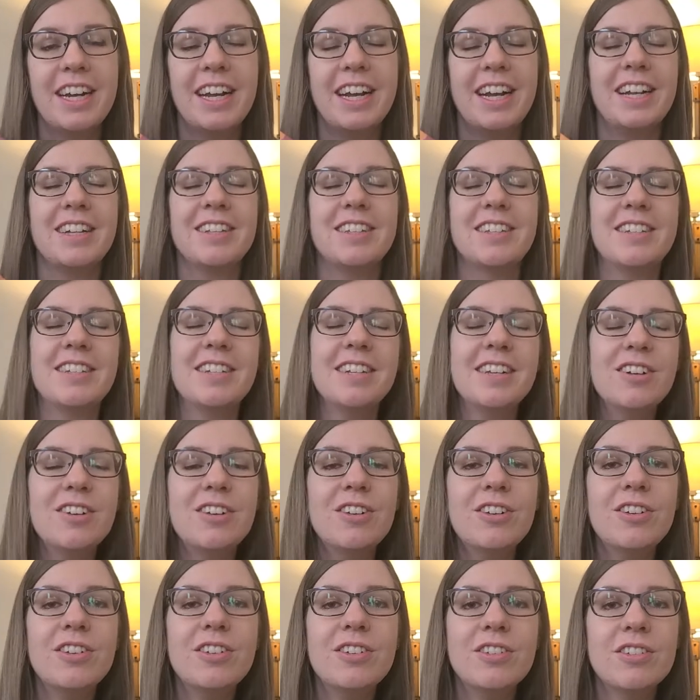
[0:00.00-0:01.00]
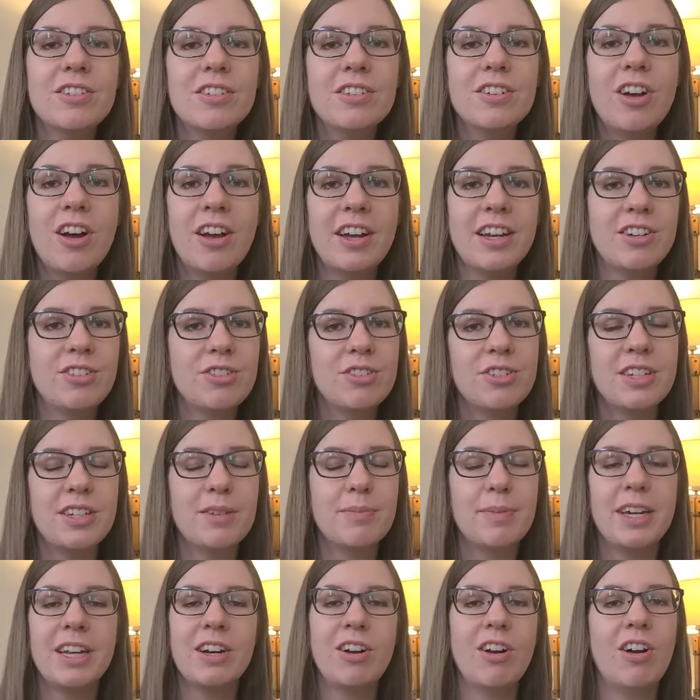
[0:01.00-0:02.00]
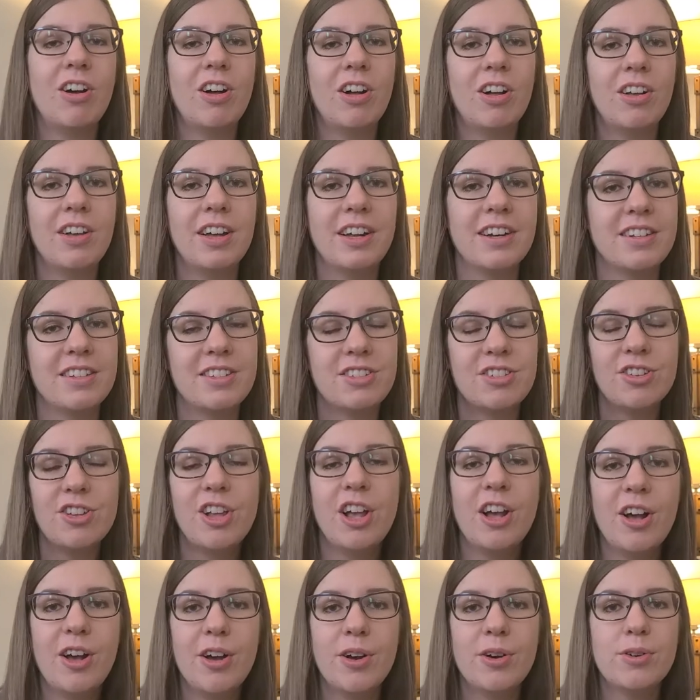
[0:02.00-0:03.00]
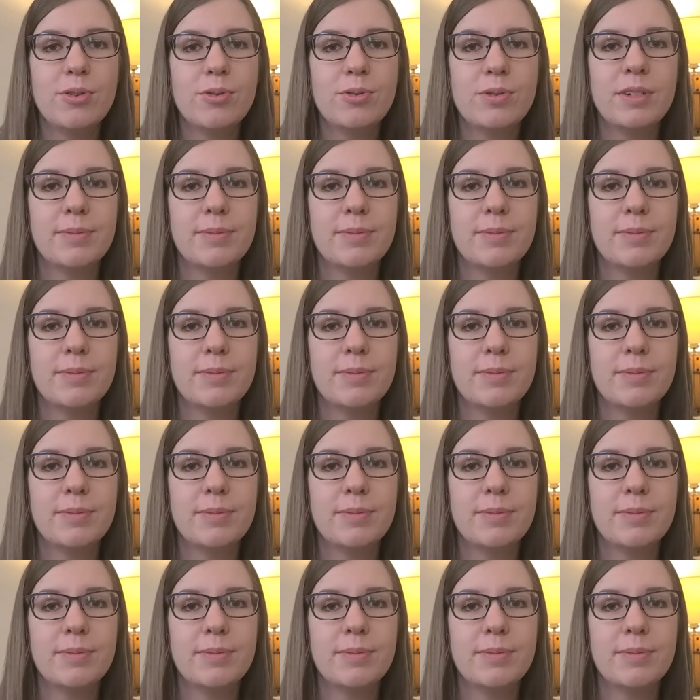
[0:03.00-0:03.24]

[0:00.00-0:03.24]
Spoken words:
It's still not interesting me at all. And it's slow.